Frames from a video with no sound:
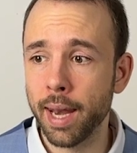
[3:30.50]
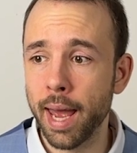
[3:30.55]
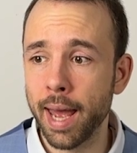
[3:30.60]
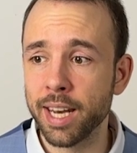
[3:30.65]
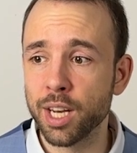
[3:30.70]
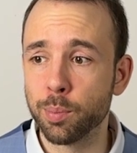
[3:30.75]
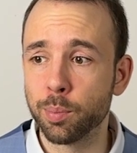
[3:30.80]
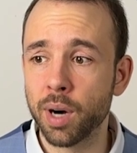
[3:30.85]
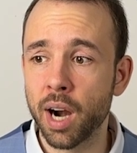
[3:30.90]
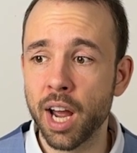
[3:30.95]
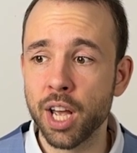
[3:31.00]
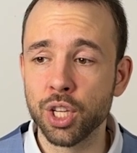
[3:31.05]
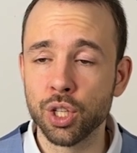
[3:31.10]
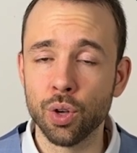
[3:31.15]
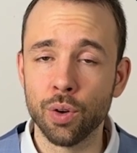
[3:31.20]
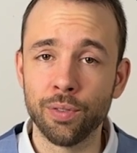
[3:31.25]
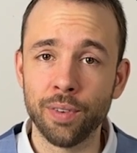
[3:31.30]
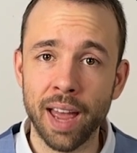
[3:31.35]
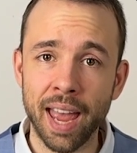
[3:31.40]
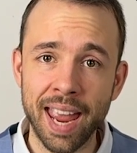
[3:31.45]
at the price
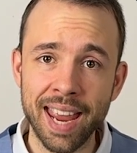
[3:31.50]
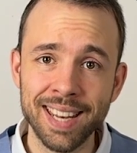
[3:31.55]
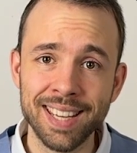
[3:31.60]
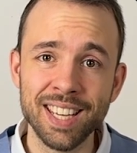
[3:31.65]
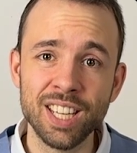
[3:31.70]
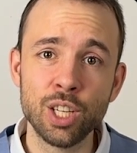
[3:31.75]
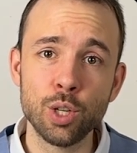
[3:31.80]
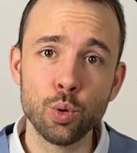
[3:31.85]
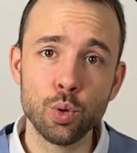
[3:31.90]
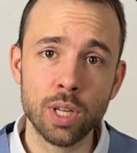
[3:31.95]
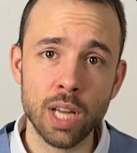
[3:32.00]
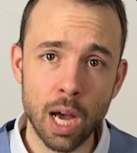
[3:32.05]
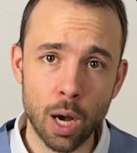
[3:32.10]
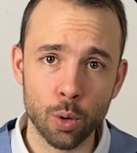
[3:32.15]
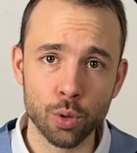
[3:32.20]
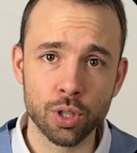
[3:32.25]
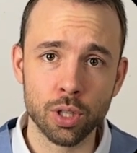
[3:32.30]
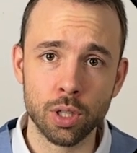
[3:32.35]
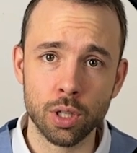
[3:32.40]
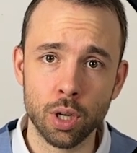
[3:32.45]
of
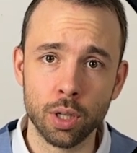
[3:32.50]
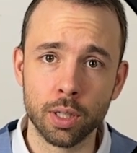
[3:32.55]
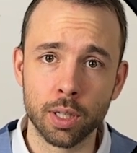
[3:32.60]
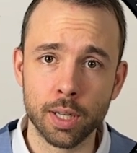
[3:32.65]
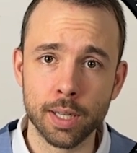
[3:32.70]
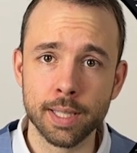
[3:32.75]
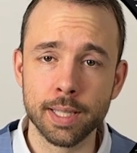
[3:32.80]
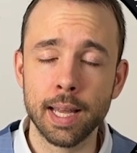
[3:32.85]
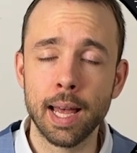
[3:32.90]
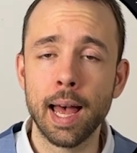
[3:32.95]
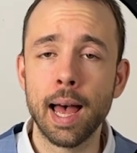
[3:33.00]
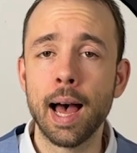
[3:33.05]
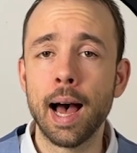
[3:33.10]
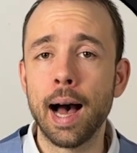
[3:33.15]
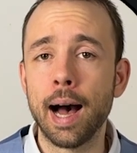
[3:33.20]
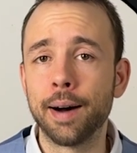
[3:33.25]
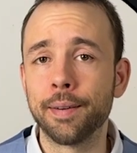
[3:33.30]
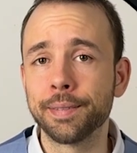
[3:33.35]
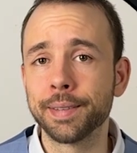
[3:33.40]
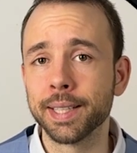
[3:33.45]
$82,000,
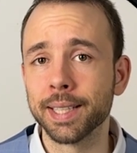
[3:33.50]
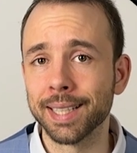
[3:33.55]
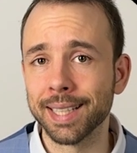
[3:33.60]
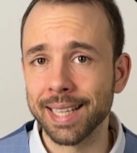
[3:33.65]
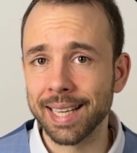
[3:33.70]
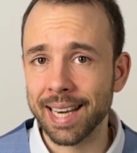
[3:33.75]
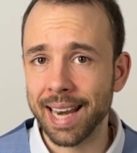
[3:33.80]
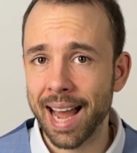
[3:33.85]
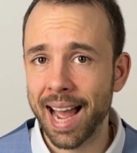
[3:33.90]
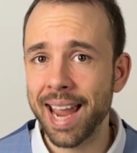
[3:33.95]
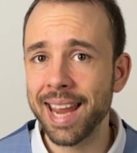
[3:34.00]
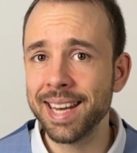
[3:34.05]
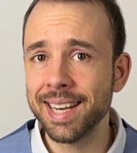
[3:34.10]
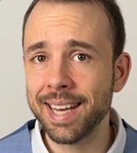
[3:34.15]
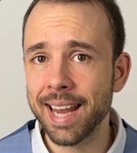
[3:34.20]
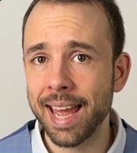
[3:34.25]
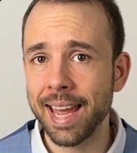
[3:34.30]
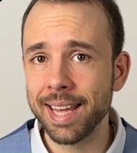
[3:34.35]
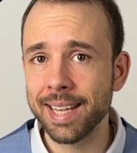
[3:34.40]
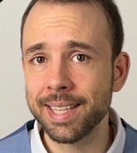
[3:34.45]
after 9
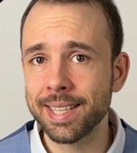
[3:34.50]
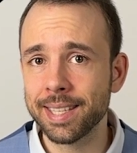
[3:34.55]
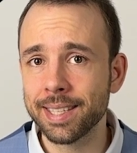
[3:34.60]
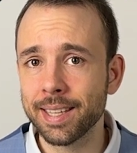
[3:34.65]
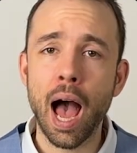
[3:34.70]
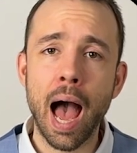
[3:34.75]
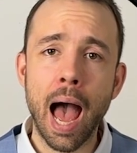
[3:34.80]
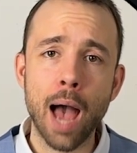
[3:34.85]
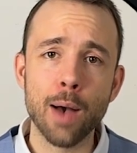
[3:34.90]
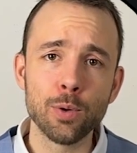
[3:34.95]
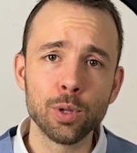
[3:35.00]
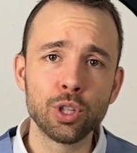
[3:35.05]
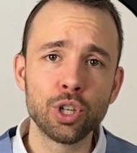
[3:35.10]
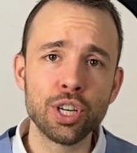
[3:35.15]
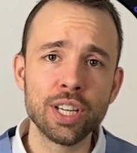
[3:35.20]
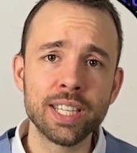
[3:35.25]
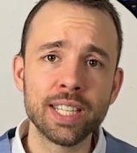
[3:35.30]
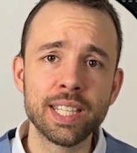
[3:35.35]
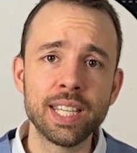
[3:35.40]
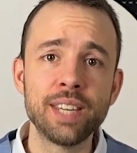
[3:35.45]
days, I will
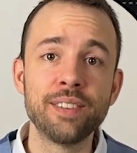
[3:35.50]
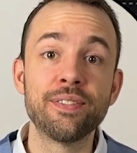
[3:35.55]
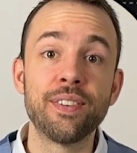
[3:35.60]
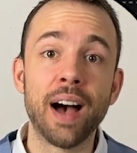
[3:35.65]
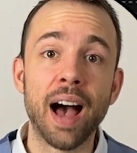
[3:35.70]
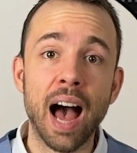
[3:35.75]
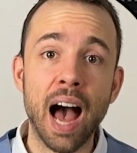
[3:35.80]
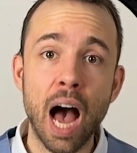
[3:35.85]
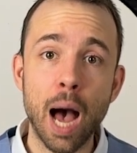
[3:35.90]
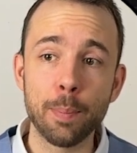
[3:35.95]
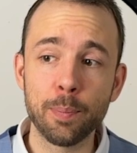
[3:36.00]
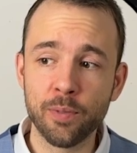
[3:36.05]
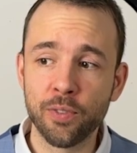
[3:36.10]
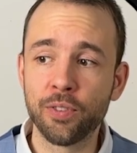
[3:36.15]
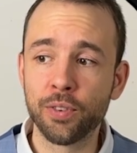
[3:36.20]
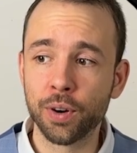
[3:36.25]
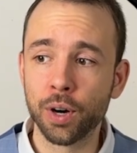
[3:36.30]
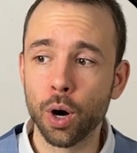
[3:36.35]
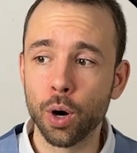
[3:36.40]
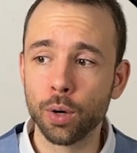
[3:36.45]
receive
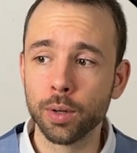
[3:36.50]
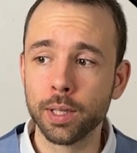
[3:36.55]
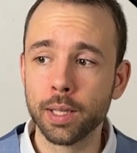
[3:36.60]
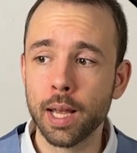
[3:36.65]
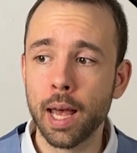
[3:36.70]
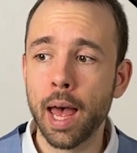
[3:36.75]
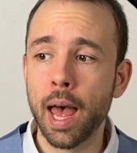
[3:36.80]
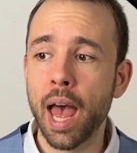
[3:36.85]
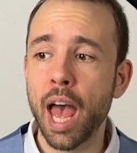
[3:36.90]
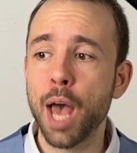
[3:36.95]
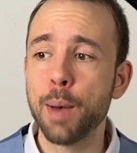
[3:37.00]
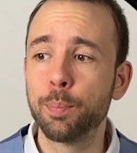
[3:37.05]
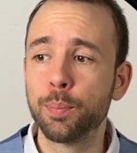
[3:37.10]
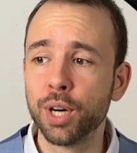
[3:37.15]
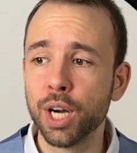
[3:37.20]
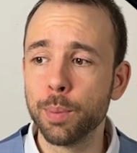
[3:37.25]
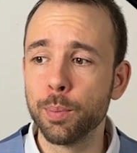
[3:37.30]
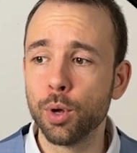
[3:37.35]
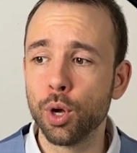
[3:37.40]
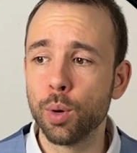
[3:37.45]
upfront a
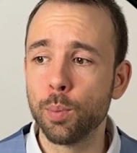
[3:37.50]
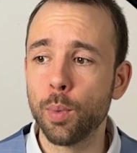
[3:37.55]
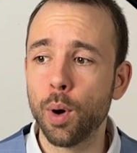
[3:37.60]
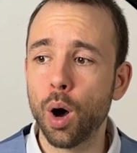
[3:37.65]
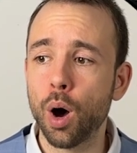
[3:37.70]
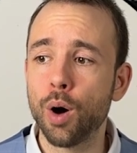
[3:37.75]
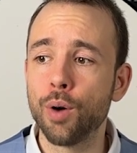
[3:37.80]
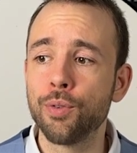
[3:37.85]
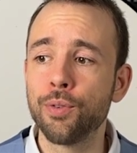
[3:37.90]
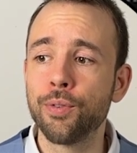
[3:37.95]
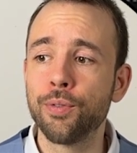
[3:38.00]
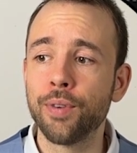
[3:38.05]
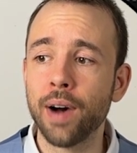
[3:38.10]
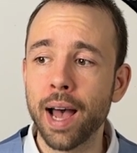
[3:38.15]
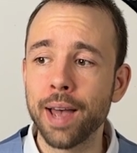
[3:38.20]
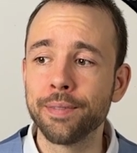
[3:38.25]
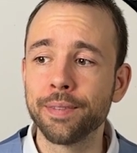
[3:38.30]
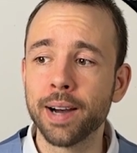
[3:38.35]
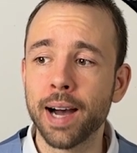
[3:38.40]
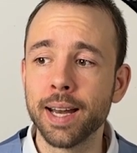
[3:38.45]
premium of
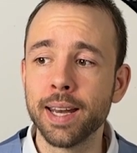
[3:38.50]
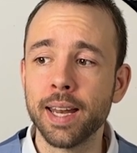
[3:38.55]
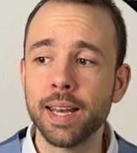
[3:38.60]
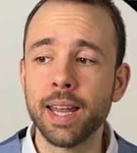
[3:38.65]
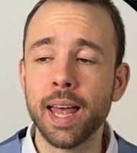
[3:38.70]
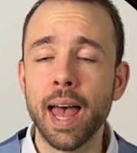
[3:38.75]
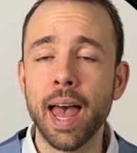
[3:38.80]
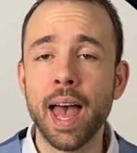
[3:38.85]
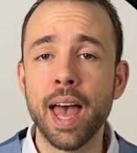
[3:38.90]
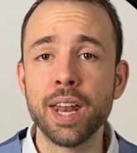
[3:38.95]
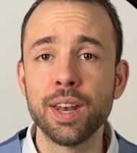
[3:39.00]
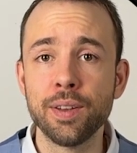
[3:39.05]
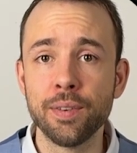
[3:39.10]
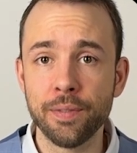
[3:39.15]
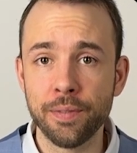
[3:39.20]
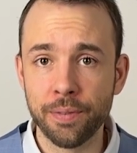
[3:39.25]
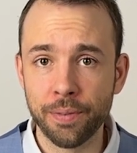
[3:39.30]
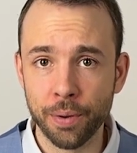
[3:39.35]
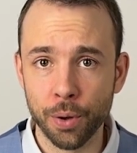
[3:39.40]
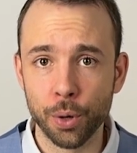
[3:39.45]

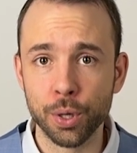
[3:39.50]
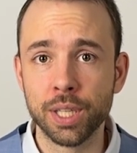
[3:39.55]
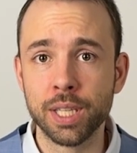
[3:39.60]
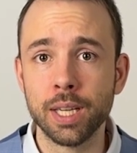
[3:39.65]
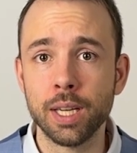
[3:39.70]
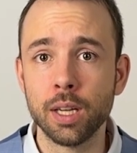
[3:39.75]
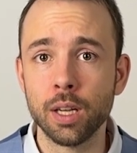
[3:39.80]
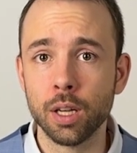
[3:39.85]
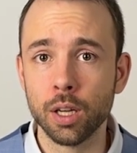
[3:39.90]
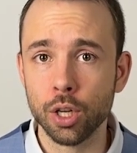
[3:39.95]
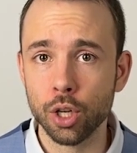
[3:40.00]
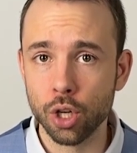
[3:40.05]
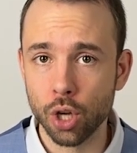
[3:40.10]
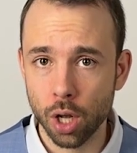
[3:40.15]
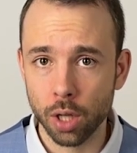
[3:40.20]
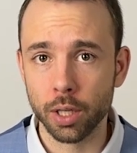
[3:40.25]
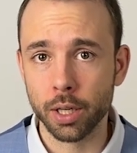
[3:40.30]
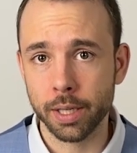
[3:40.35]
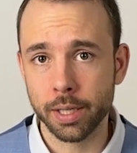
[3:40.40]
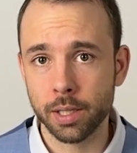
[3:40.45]

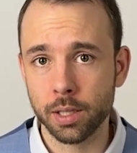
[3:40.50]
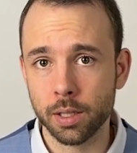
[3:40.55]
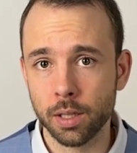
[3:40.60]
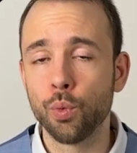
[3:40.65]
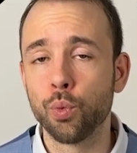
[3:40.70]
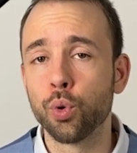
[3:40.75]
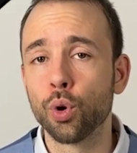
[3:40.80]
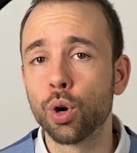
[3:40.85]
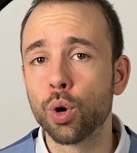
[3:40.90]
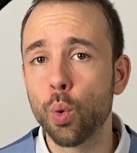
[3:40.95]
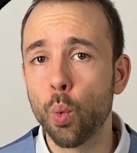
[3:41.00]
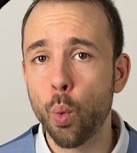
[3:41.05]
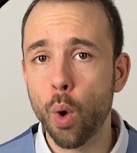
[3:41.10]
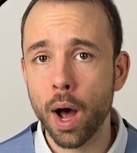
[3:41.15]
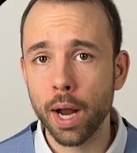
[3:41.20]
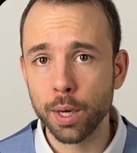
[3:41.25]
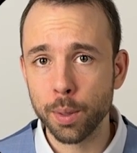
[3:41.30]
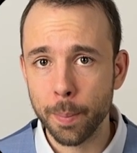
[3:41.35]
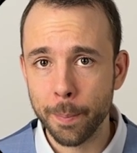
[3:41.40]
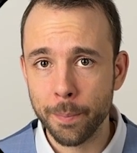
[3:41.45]
$530 for
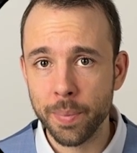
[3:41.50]
one